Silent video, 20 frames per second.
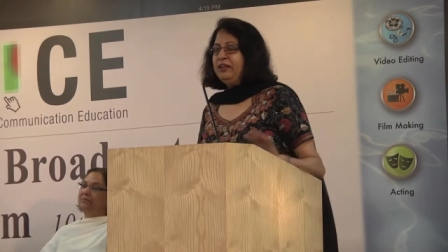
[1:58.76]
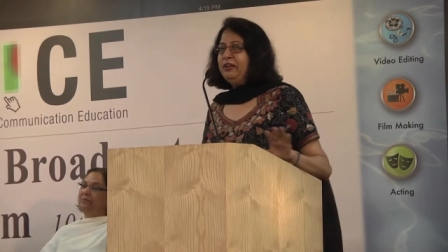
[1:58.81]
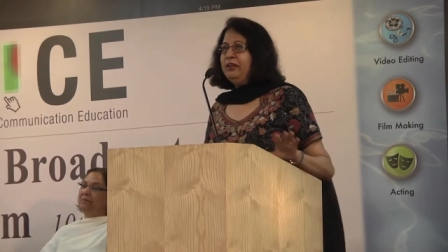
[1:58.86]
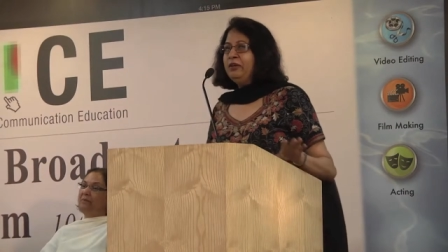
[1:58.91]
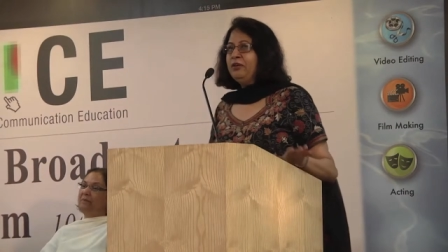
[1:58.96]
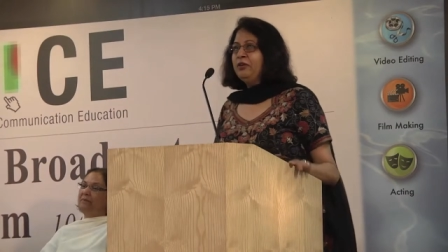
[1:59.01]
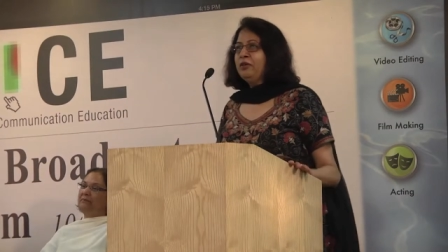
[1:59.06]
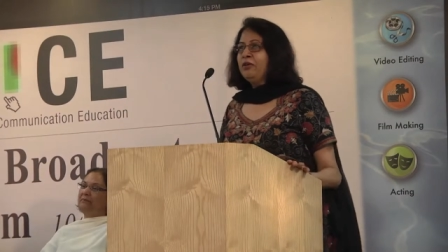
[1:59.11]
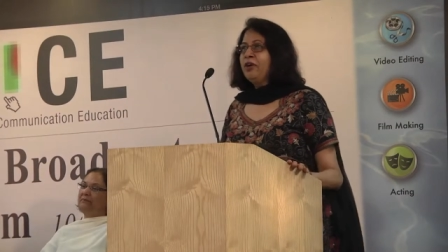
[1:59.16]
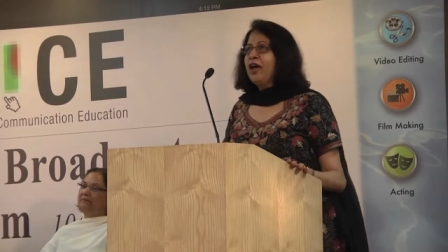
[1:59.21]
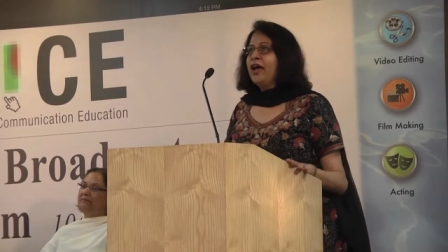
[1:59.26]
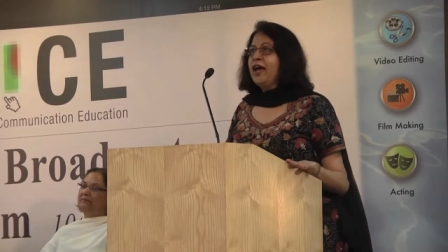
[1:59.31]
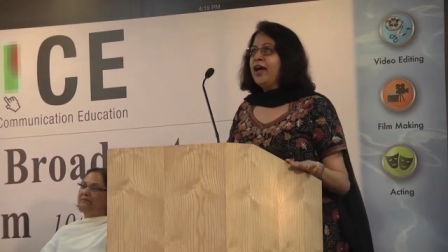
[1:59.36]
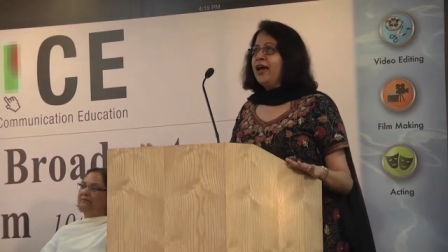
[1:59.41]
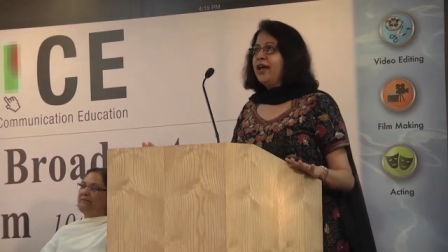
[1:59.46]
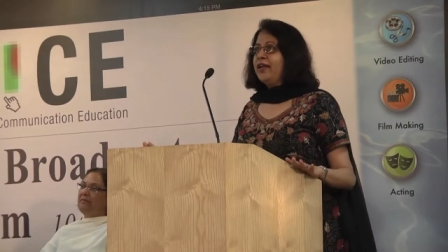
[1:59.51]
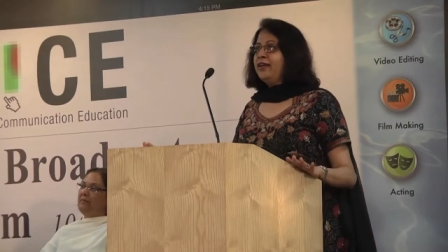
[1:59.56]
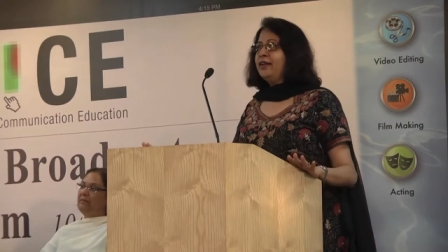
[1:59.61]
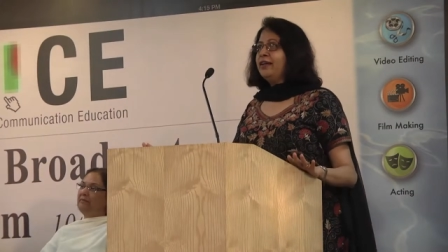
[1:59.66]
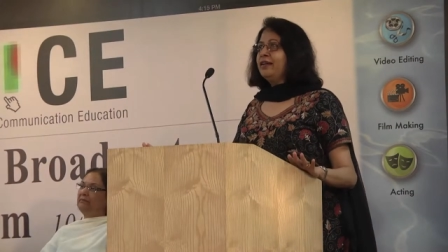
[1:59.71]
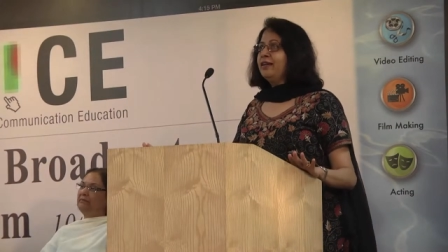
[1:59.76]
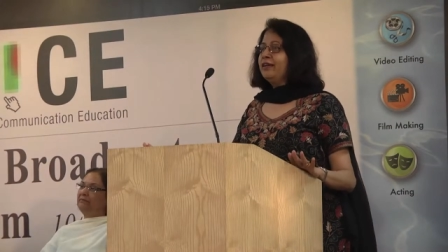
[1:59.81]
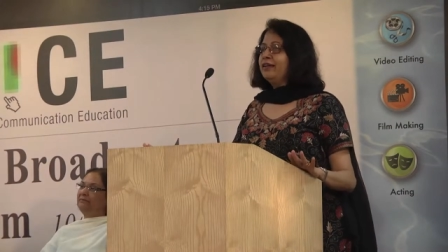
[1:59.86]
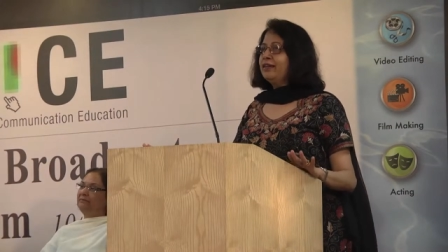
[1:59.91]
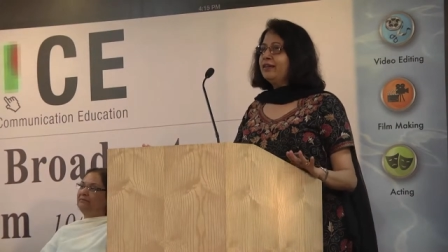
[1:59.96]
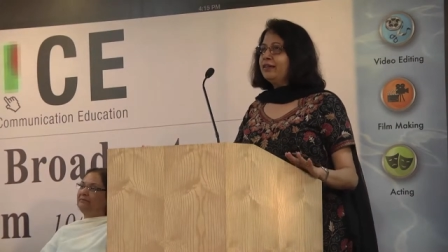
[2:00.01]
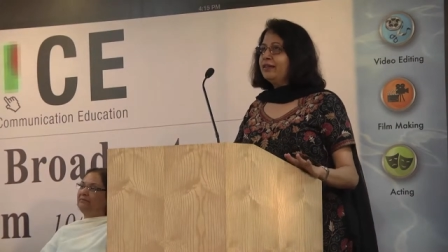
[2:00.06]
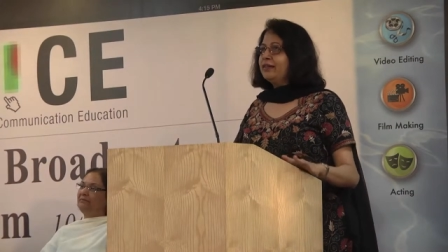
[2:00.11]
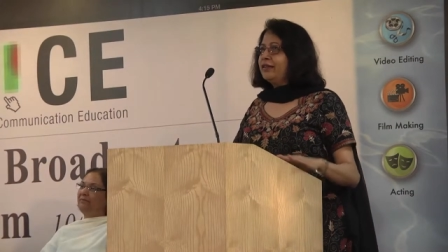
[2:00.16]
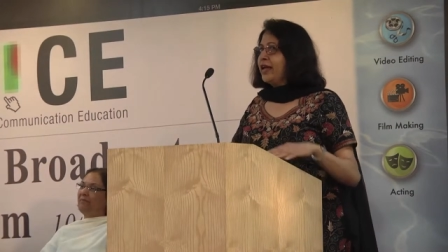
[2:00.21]
you know, and
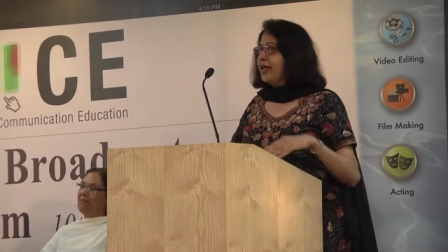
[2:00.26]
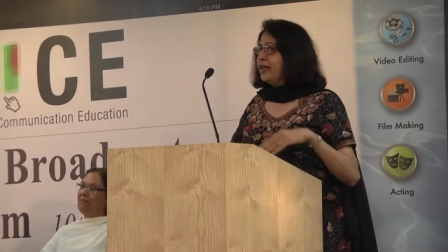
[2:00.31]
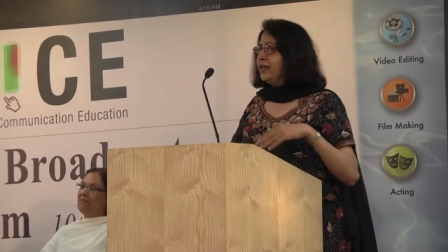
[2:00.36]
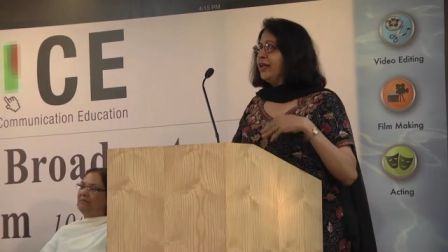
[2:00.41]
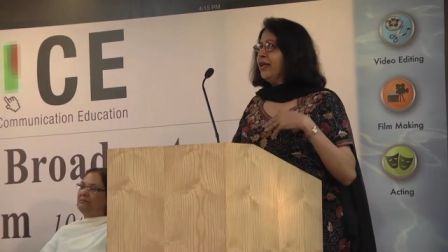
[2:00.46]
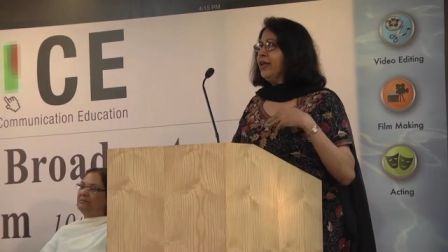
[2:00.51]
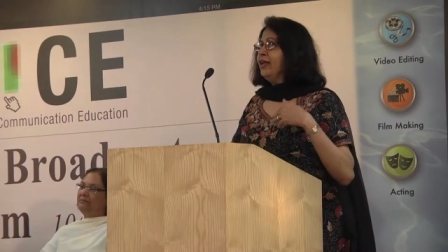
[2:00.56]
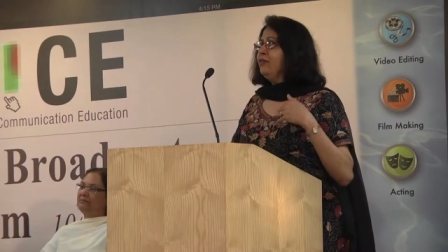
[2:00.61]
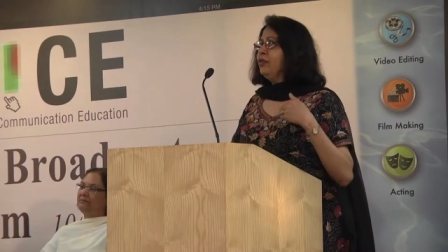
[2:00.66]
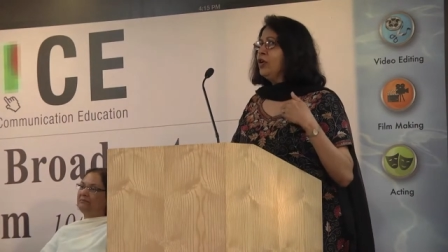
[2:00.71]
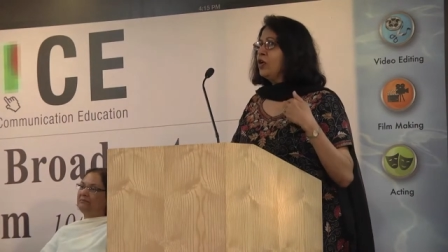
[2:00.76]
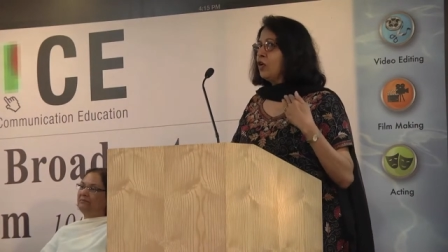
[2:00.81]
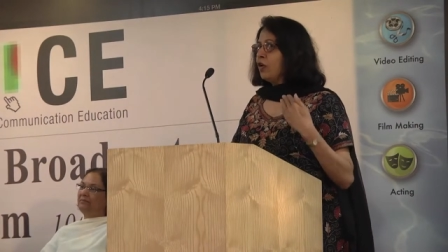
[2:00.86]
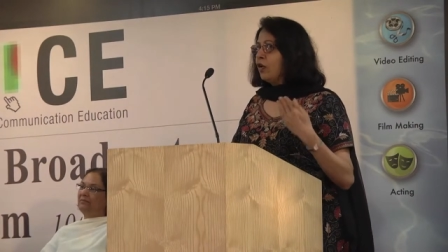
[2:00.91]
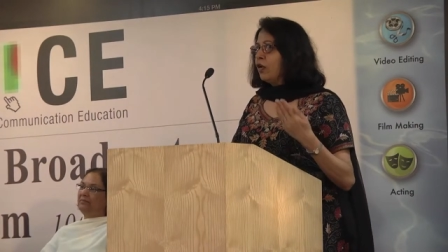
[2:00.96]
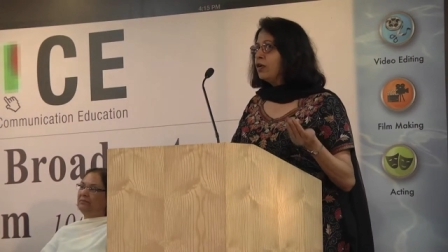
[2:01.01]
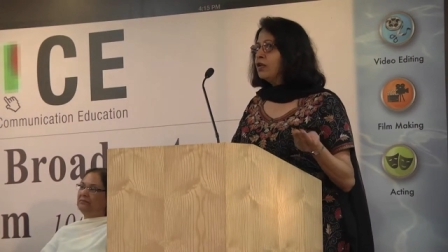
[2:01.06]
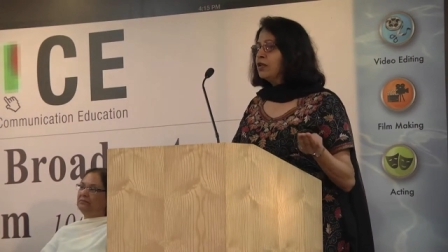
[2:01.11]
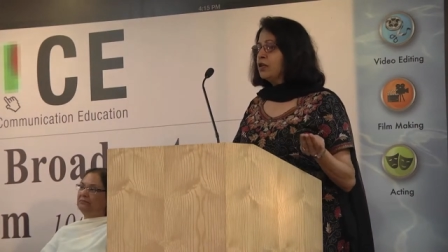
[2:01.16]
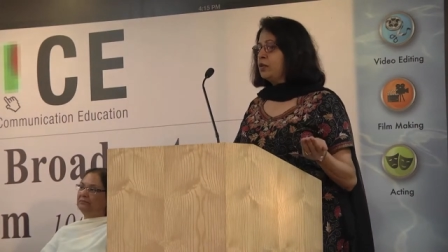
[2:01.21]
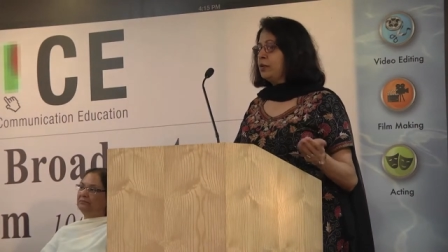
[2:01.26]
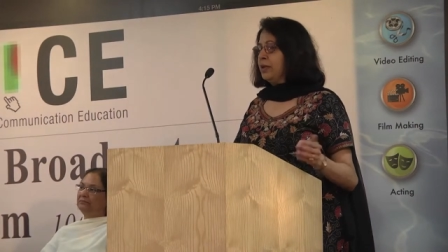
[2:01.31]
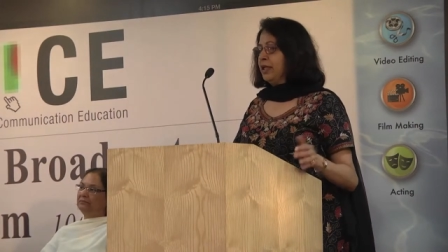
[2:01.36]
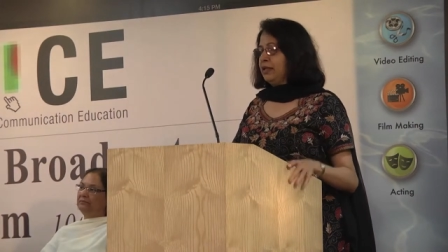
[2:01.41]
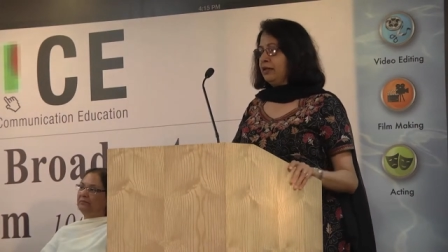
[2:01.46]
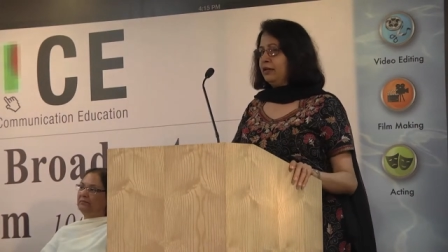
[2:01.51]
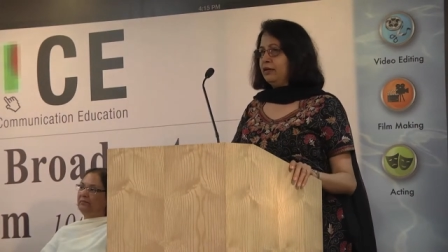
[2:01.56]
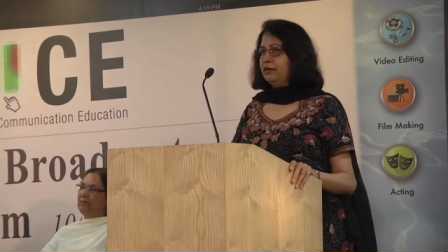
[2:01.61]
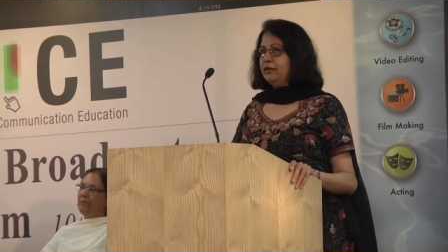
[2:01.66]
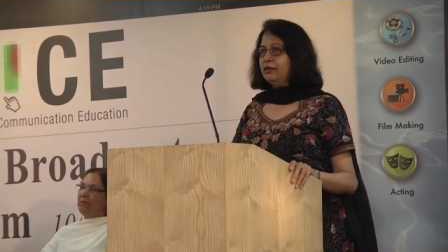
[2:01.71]
then even on
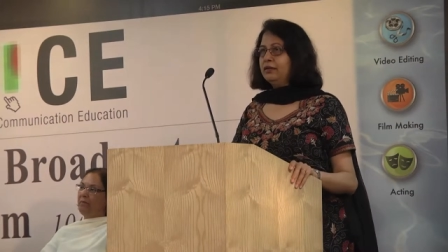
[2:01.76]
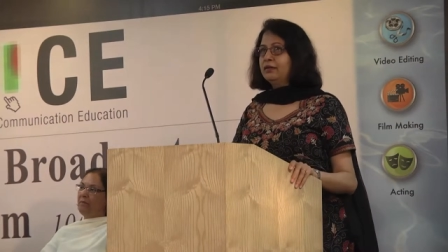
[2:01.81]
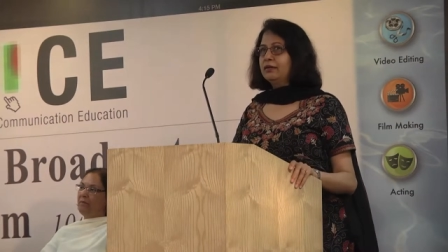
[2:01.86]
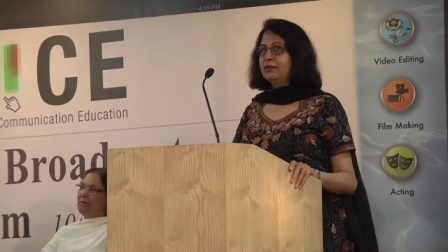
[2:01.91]
Twitter,